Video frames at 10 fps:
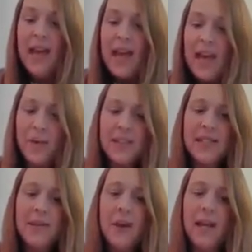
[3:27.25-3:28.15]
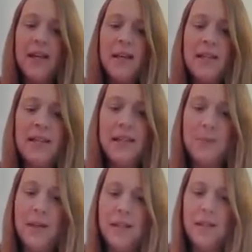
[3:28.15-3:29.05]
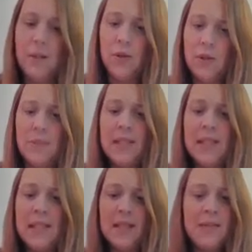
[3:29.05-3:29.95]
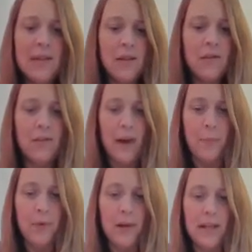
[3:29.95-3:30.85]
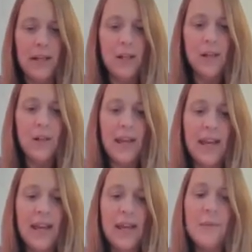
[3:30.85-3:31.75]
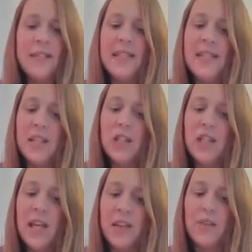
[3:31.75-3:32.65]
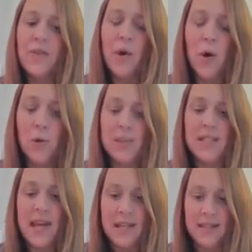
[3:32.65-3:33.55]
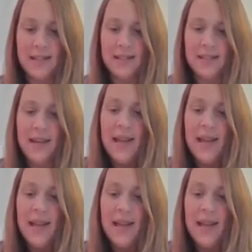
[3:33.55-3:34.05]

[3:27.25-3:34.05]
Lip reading: It was similar to the spacesuit, but instead of silver fabric, it looked like it had been stitched together from old tents.